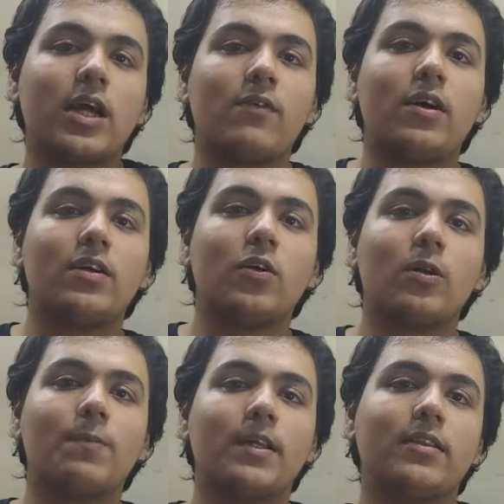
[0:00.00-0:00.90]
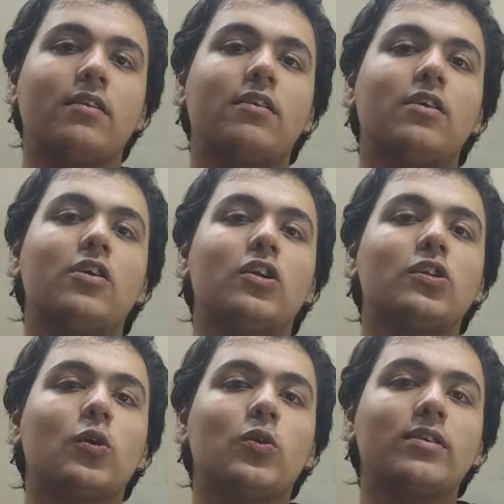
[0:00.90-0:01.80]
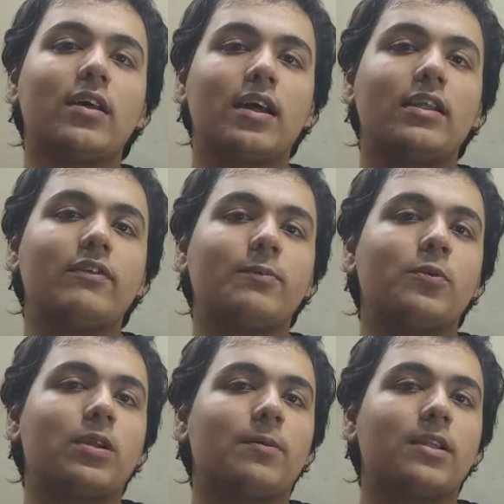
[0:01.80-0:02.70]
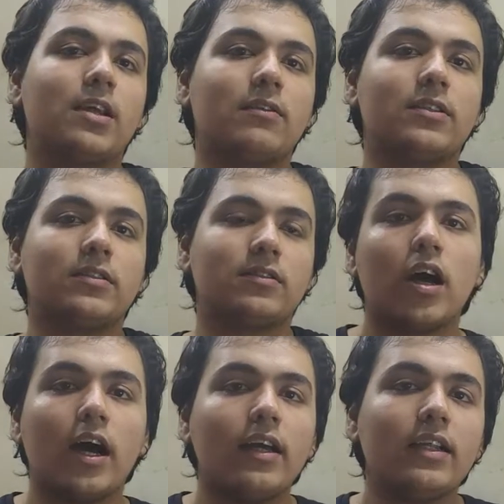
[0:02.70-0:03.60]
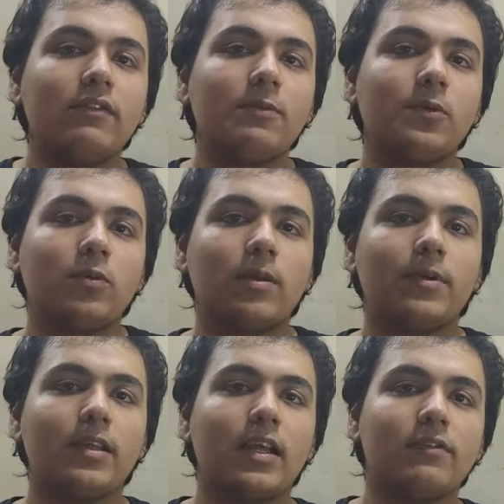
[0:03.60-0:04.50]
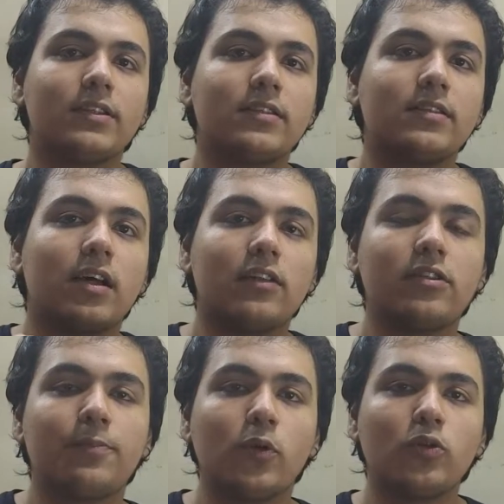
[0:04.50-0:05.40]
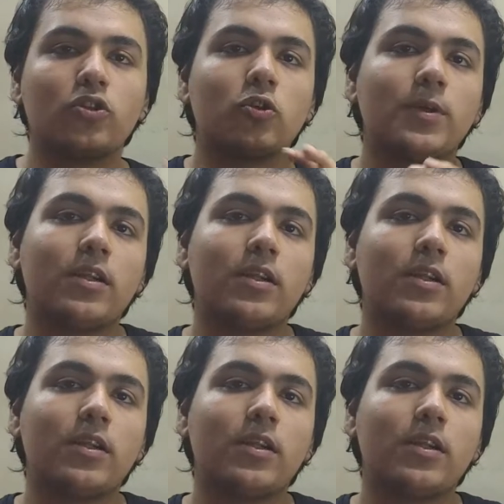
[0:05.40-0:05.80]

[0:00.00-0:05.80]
Java or Python. Those are high level programming languages. High level programming languages are supposed to be